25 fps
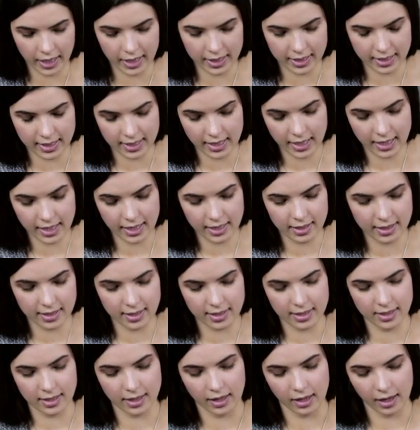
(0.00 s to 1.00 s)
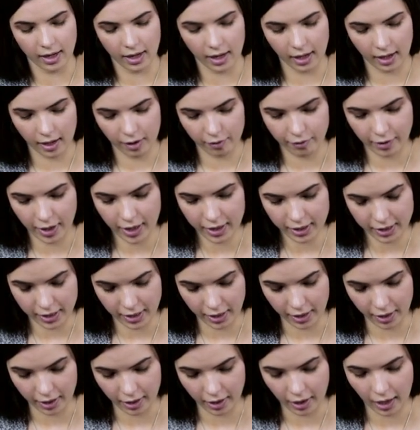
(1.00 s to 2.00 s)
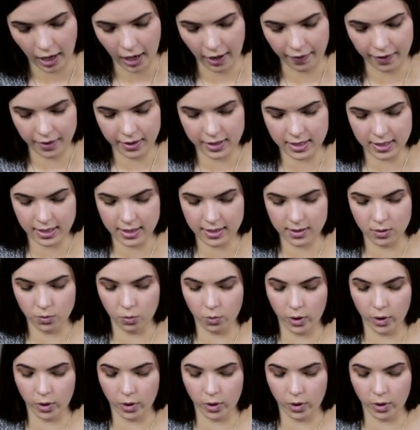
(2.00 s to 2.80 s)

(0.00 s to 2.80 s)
it sits right here. And this is